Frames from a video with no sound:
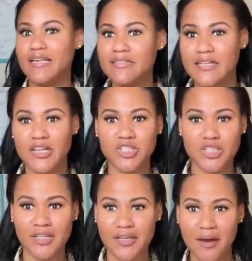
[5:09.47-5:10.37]

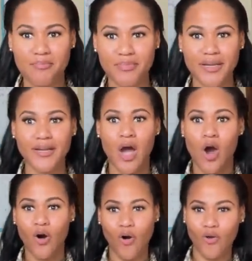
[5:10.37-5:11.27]
international campaign.
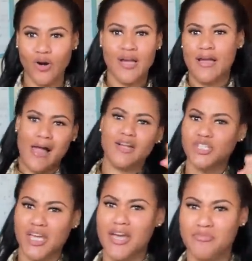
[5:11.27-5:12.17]
Oh,
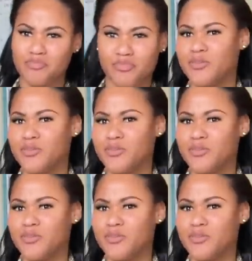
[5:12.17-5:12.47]
educate